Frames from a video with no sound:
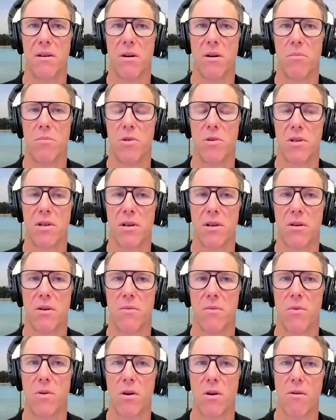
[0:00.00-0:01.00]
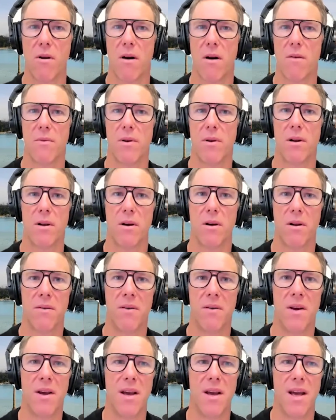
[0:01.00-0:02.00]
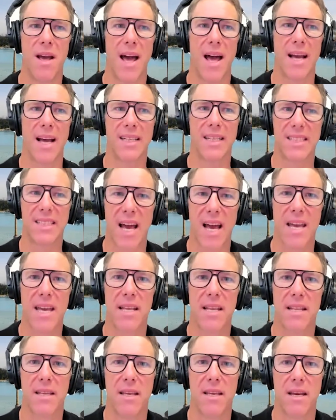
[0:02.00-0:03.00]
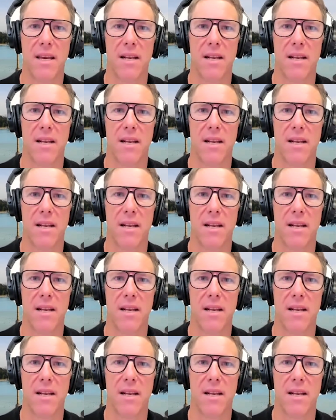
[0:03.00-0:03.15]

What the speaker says: obviously going to walk around with a lot of anxiety.